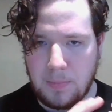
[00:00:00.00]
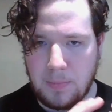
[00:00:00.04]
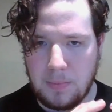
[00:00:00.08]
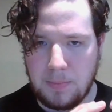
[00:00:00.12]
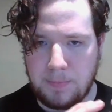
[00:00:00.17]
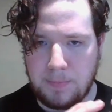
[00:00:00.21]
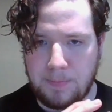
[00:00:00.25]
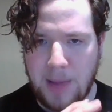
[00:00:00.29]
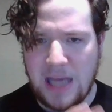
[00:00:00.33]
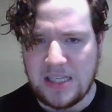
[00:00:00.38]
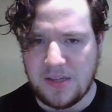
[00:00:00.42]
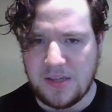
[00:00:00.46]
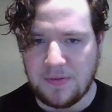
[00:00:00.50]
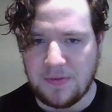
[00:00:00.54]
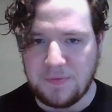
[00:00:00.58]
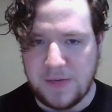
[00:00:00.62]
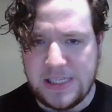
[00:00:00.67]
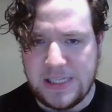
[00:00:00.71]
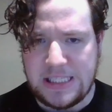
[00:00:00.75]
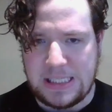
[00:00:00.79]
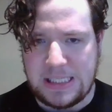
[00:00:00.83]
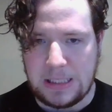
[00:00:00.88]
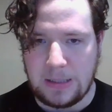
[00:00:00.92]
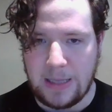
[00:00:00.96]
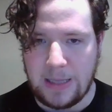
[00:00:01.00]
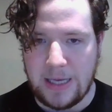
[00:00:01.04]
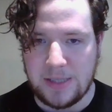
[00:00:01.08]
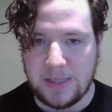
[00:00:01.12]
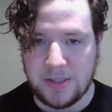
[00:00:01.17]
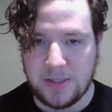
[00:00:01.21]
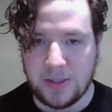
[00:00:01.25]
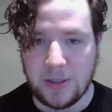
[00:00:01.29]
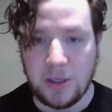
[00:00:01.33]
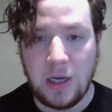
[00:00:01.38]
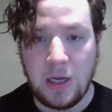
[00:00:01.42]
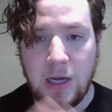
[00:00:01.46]
pacifista
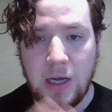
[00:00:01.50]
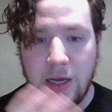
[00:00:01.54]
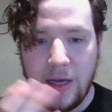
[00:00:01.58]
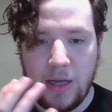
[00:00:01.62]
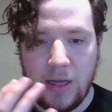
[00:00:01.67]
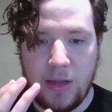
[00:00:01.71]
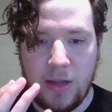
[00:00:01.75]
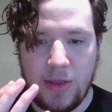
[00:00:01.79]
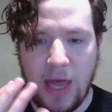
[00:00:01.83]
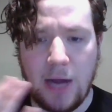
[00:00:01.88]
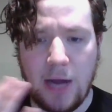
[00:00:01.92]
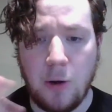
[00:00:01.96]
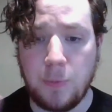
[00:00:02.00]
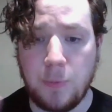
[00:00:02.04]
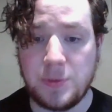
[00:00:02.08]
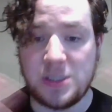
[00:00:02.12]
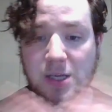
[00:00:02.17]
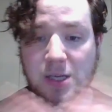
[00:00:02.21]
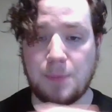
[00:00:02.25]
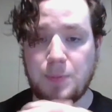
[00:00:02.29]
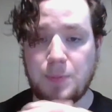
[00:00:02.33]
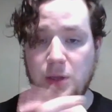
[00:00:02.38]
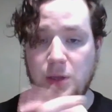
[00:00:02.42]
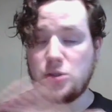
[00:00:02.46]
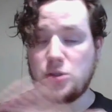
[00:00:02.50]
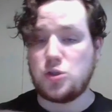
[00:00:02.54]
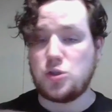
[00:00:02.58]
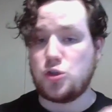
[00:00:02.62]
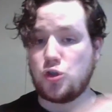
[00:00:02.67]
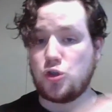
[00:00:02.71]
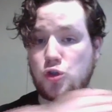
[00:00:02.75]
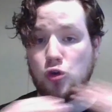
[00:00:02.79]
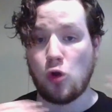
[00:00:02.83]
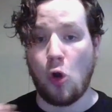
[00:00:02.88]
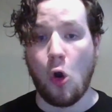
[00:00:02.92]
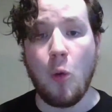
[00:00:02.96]
laser, that opens up
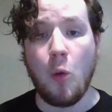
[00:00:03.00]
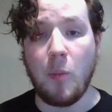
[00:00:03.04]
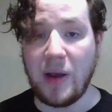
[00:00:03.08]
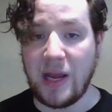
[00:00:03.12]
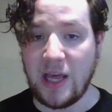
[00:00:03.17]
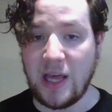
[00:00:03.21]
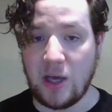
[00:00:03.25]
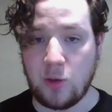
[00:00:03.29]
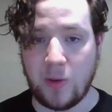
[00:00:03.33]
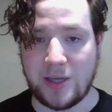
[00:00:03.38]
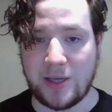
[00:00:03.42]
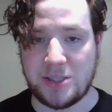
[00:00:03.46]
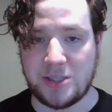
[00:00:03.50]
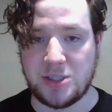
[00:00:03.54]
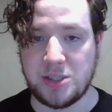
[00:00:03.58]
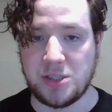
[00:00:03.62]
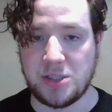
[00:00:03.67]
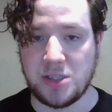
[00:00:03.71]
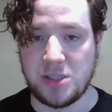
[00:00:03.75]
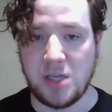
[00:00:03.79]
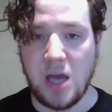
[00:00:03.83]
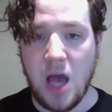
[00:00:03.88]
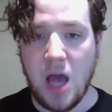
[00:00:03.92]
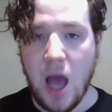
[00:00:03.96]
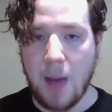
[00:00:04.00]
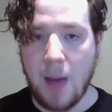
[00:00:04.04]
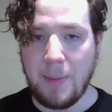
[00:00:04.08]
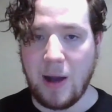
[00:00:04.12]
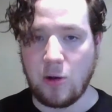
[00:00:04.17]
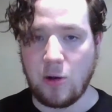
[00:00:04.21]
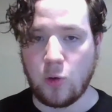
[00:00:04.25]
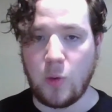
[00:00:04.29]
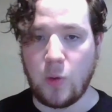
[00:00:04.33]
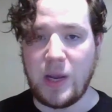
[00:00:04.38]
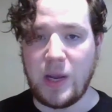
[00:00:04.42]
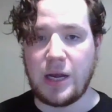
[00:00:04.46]
so many questions about
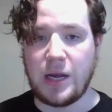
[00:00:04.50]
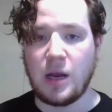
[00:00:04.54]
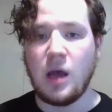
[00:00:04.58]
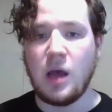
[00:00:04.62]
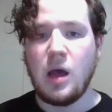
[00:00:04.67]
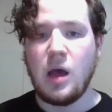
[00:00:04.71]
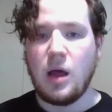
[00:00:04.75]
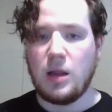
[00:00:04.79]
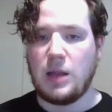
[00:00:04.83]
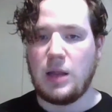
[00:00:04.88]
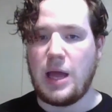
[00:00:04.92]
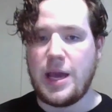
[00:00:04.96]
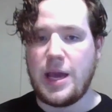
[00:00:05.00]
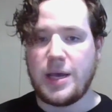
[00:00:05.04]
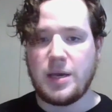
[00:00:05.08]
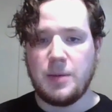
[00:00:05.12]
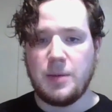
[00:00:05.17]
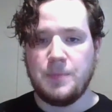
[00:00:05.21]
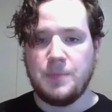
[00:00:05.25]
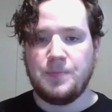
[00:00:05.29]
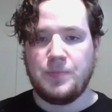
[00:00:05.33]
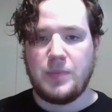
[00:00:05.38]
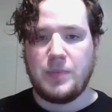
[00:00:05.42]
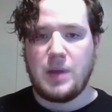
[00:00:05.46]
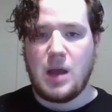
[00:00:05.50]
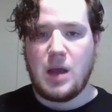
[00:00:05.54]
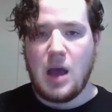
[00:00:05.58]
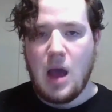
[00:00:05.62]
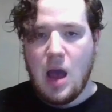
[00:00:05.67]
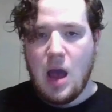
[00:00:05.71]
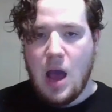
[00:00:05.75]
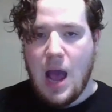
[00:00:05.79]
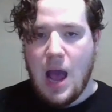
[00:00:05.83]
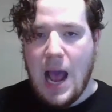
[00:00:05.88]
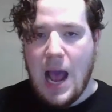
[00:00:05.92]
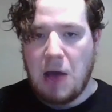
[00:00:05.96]
Queen. Like,
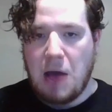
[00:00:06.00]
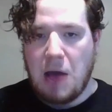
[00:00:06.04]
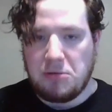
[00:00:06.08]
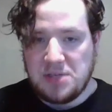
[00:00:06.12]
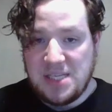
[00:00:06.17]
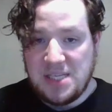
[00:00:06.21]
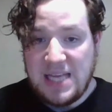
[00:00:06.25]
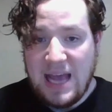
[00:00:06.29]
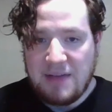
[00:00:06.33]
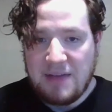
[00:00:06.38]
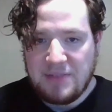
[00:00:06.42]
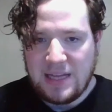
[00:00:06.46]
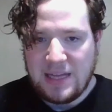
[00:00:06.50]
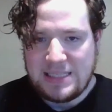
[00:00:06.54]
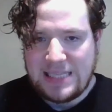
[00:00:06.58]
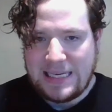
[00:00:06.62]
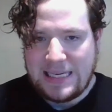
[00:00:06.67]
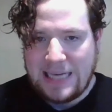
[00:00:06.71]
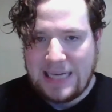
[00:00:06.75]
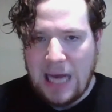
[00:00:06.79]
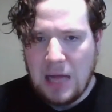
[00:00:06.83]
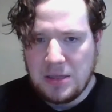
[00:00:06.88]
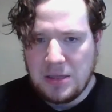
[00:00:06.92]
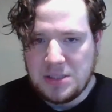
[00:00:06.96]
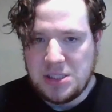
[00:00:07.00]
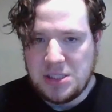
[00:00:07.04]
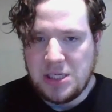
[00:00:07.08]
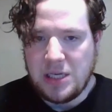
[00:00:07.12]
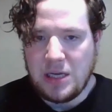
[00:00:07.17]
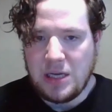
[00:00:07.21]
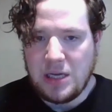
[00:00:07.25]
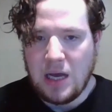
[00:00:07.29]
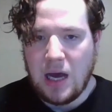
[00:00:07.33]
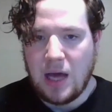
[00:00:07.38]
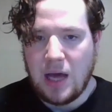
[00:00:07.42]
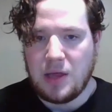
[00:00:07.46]
how does he have that technology?
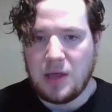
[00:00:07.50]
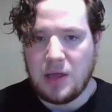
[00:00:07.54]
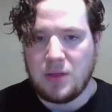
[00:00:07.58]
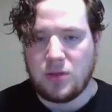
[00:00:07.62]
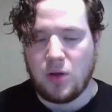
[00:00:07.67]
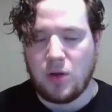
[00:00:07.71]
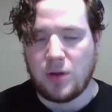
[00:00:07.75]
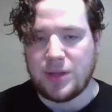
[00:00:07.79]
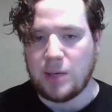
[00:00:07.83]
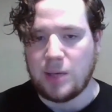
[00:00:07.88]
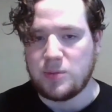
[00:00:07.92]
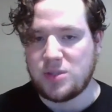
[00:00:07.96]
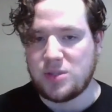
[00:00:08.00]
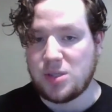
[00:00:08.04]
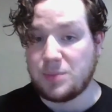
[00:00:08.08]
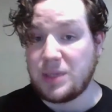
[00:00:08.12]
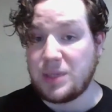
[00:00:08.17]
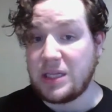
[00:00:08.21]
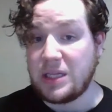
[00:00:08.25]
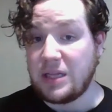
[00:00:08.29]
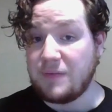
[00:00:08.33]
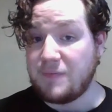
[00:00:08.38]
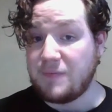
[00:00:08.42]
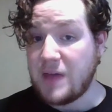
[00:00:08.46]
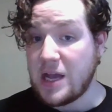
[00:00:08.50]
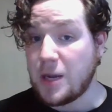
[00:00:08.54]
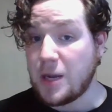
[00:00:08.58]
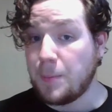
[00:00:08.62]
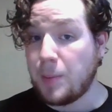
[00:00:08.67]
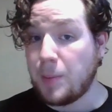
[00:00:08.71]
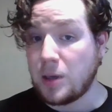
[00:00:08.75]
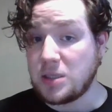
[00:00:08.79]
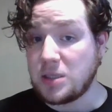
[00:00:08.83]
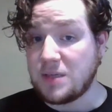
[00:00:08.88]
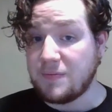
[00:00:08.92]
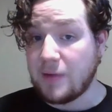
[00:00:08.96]
I thought that was something that
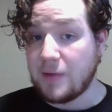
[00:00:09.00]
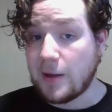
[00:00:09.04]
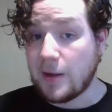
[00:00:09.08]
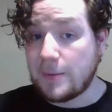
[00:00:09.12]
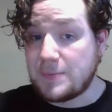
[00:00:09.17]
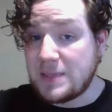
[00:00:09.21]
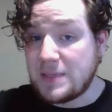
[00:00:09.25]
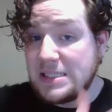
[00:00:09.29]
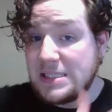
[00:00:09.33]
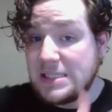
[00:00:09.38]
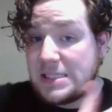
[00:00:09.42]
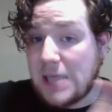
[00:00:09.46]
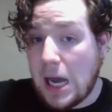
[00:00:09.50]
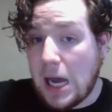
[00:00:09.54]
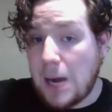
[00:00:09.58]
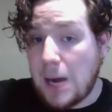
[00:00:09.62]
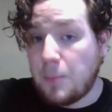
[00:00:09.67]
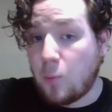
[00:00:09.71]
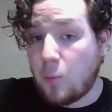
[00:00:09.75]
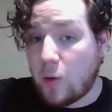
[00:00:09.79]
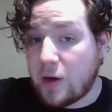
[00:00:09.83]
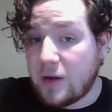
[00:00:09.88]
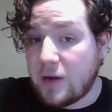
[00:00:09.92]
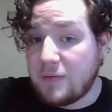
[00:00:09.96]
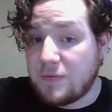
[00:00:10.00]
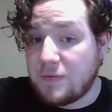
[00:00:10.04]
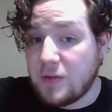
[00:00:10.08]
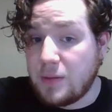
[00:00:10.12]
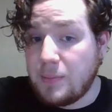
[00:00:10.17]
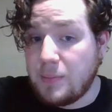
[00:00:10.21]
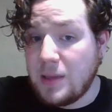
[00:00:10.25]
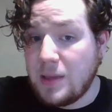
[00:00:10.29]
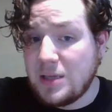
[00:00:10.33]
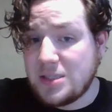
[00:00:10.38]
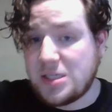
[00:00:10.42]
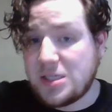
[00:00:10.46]
Vegapunk developed in his time working for the
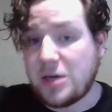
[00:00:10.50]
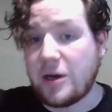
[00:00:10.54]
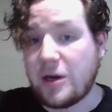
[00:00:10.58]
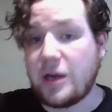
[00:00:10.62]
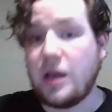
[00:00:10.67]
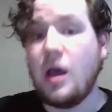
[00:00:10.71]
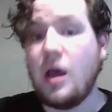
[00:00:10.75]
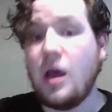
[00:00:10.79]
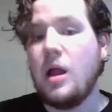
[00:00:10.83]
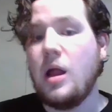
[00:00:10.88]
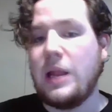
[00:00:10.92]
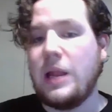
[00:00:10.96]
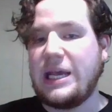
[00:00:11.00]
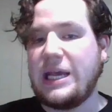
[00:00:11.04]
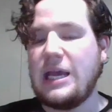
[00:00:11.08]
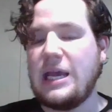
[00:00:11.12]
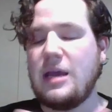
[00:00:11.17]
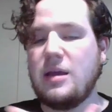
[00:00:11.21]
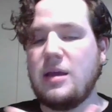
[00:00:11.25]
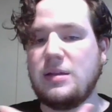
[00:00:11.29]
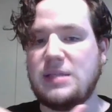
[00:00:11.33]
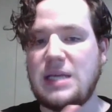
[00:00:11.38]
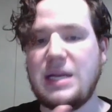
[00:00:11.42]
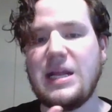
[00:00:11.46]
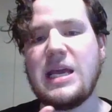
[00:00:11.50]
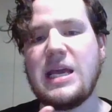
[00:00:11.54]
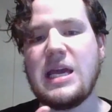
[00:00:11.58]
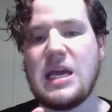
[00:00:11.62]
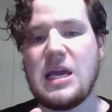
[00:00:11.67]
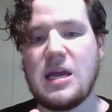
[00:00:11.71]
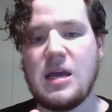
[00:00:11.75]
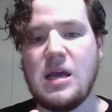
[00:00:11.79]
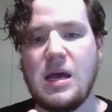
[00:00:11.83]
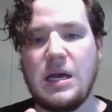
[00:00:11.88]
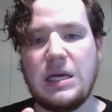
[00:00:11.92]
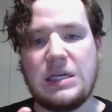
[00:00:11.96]
military. Like, did
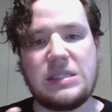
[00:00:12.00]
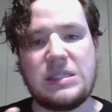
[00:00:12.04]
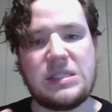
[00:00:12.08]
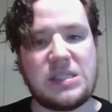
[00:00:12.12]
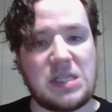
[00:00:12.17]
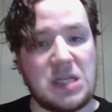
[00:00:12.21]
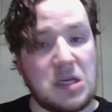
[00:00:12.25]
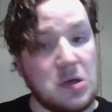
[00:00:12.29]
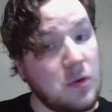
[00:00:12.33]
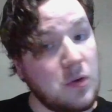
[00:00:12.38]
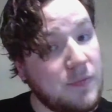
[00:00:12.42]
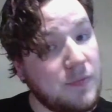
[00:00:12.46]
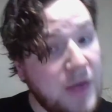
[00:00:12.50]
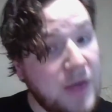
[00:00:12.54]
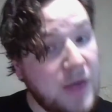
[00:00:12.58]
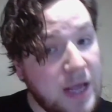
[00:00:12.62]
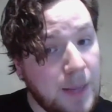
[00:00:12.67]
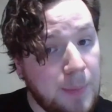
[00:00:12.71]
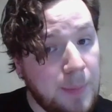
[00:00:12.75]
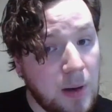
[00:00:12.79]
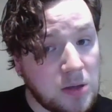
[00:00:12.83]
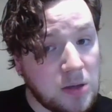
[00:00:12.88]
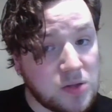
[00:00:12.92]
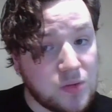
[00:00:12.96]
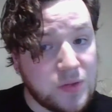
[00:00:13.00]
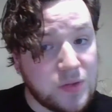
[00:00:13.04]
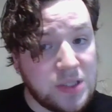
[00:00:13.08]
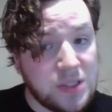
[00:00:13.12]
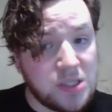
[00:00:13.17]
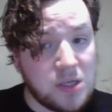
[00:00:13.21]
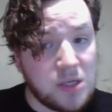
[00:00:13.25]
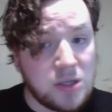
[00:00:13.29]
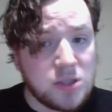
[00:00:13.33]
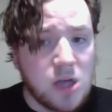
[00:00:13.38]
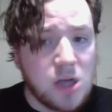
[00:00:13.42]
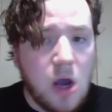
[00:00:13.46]
he steal Vegapunk's
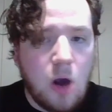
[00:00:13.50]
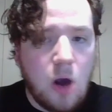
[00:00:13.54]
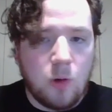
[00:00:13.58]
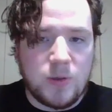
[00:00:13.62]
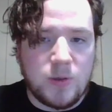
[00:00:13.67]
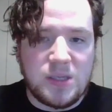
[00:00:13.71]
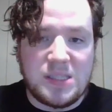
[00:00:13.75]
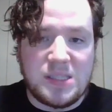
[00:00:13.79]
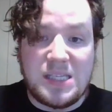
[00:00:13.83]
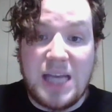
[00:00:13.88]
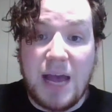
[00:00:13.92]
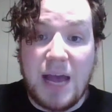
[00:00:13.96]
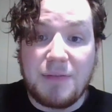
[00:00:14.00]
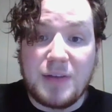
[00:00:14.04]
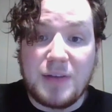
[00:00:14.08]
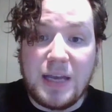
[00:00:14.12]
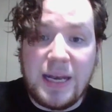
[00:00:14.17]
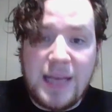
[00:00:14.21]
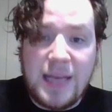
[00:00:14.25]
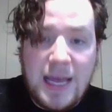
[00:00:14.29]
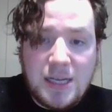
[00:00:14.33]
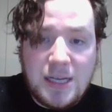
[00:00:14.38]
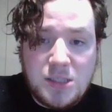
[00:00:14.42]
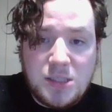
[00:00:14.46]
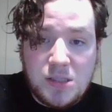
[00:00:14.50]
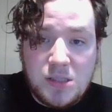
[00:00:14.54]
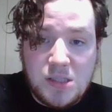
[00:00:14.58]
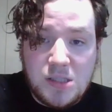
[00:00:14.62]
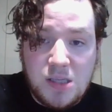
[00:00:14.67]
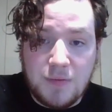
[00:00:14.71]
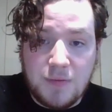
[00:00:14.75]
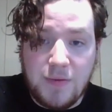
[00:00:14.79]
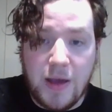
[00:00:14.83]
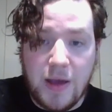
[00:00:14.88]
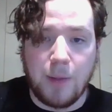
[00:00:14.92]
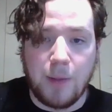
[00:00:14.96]
research? Or does he have connections to
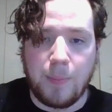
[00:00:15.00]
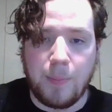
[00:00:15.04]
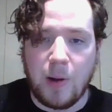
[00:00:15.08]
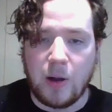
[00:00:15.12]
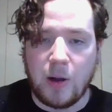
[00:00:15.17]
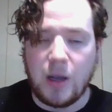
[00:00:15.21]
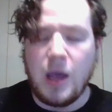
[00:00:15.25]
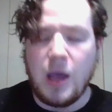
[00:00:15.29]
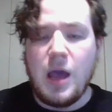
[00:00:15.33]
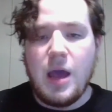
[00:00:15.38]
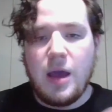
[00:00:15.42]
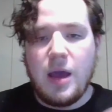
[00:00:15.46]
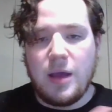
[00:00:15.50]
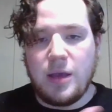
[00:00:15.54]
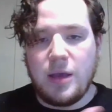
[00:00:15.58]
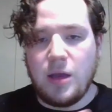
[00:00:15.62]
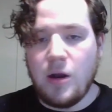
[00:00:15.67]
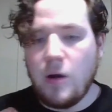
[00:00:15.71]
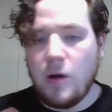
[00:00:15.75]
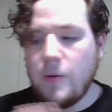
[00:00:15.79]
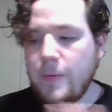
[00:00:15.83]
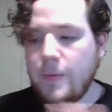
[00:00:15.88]
Vegapunk? You know,